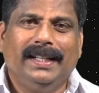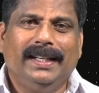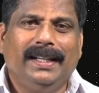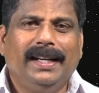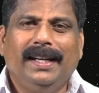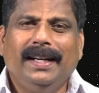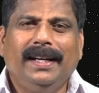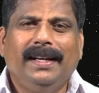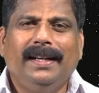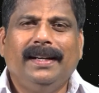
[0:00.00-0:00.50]

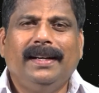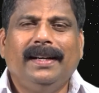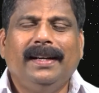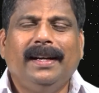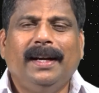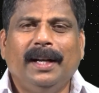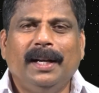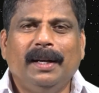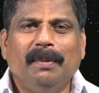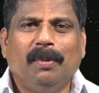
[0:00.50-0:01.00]
He
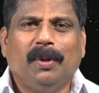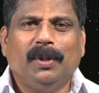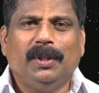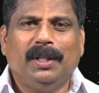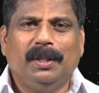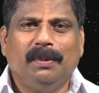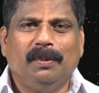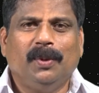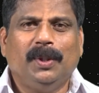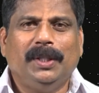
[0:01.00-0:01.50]
didn't
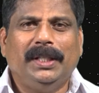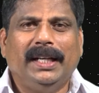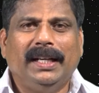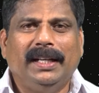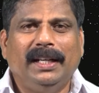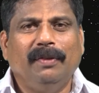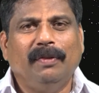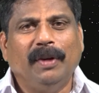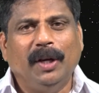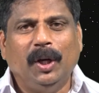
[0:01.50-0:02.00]
bother about that.
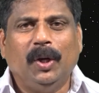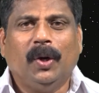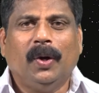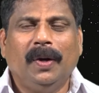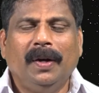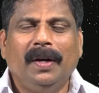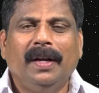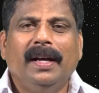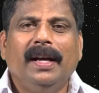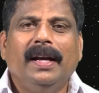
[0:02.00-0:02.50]
He went
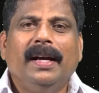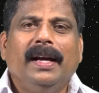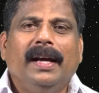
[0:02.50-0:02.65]
on